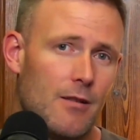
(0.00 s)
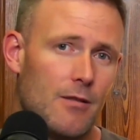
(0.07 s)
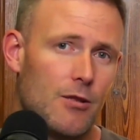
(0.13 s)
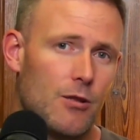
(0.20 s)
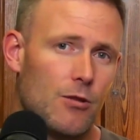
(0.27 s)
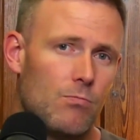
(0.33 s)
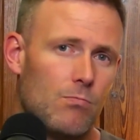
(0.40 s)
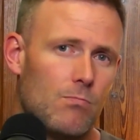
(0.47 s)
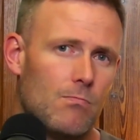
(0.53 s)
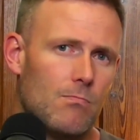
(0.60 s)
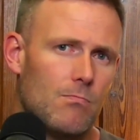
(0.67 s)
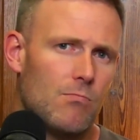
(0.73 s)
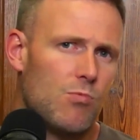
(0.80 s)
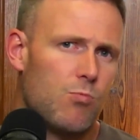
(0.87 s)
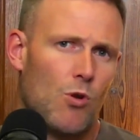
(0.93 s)
to
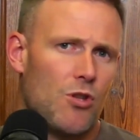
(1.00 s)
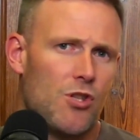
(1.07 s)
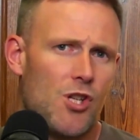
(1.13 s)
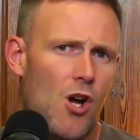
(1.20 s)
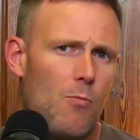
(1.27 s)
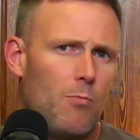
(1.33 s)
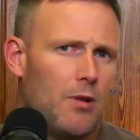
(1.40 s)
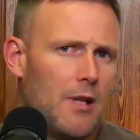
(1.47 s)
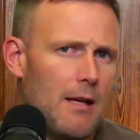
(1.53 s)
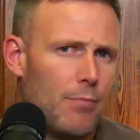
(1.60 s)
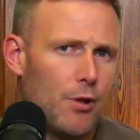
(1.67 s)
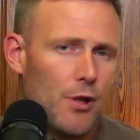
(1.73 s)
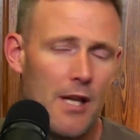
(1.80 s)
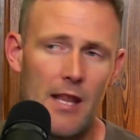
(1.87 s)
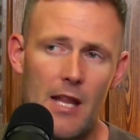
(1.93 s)
want to sample it and
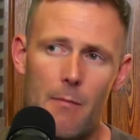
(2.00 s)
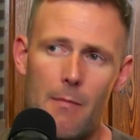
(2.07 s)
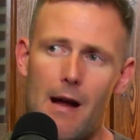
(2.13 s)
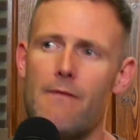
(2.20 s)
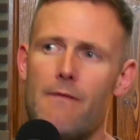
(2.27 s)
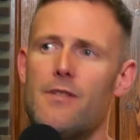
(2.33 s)
put it in their mouth.